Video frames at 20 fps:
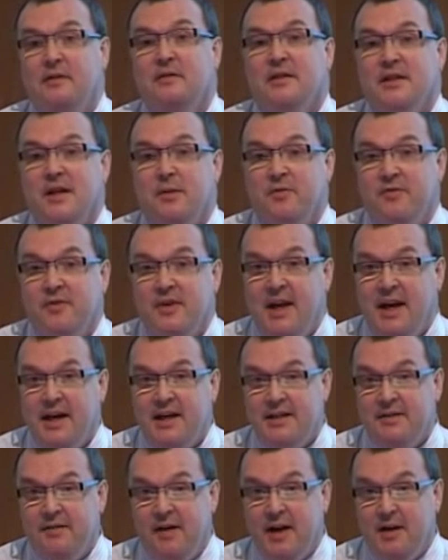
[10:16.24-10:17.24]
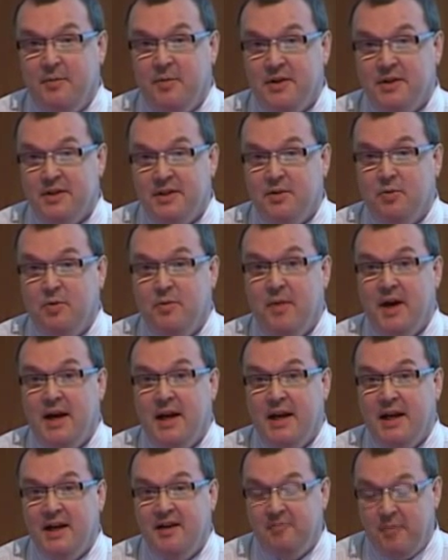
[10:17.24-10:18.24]
some of the negative elements that we may
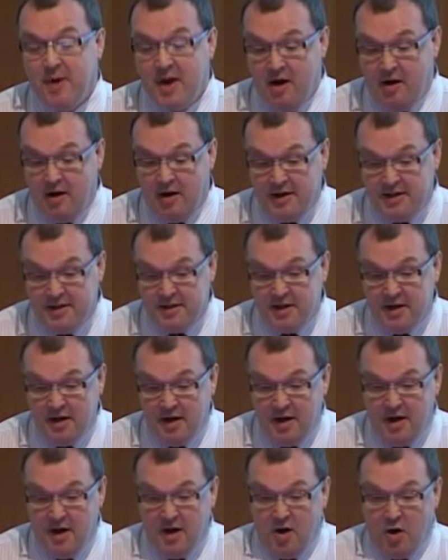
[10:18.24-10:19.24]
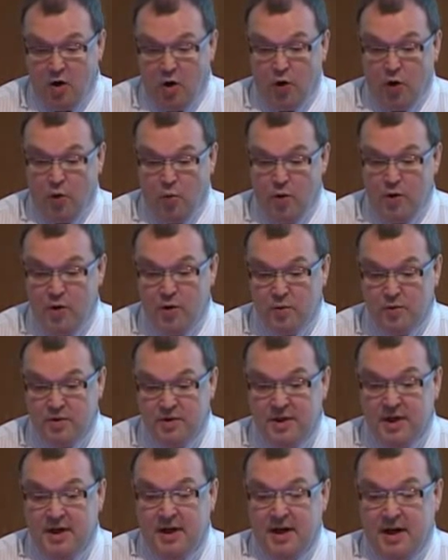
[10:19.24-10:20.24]
leave behind on a
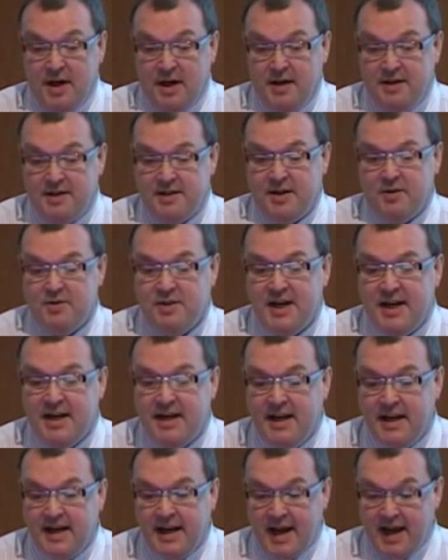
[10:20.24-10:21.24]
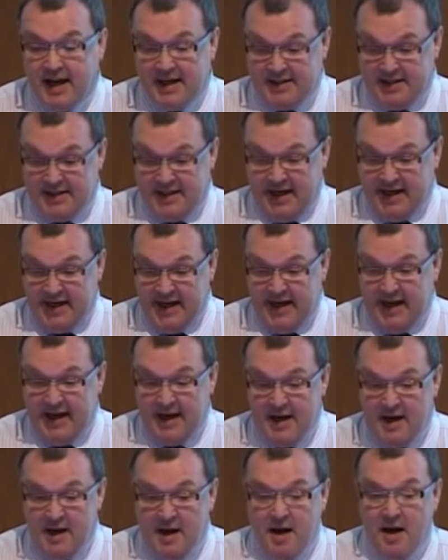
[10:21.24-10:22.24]
wound. And so taking exudate
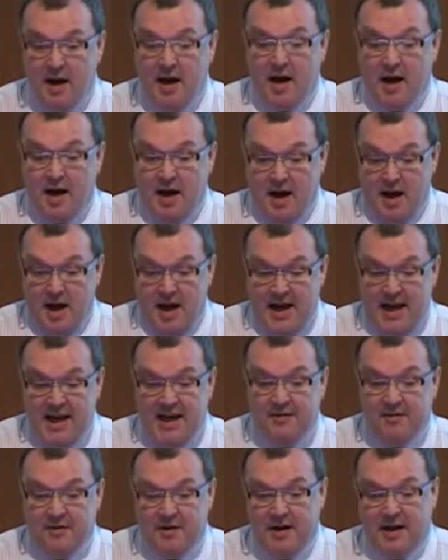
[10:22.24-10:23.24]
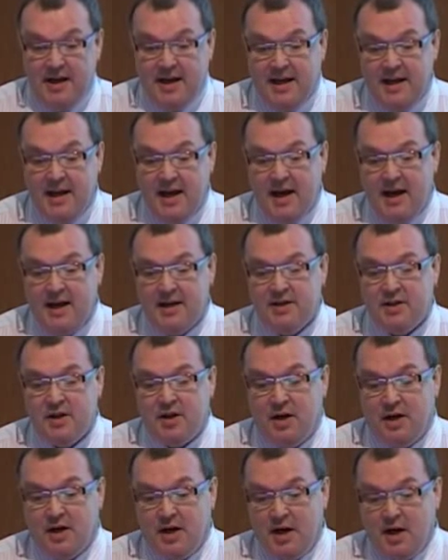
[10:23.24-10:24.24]
in evenly and
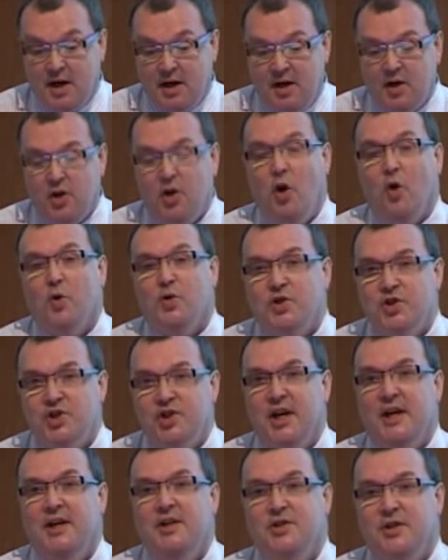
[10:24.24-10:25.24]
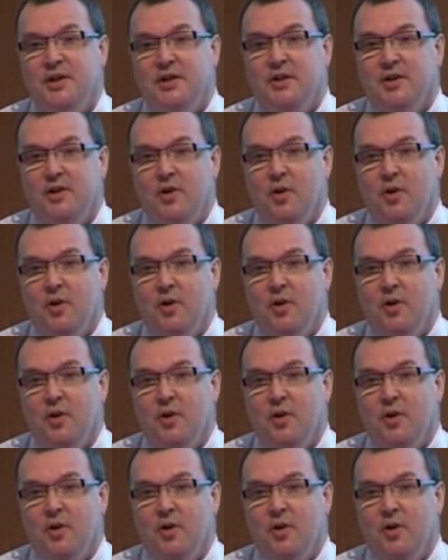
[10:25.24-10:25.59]
not changing the